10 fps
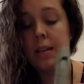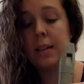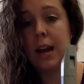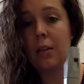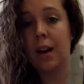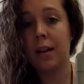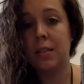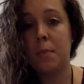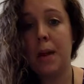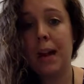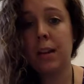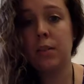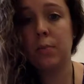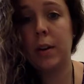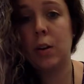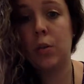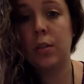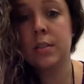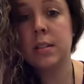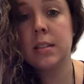Now, on the back of the
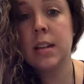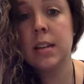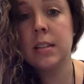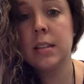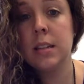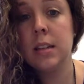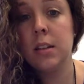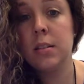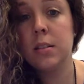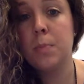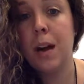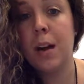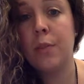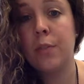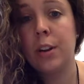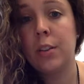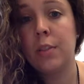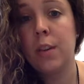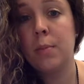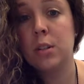precorder is this nice little spot for your
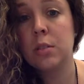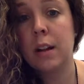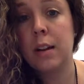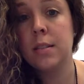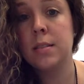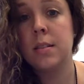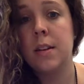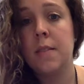thumb to rest,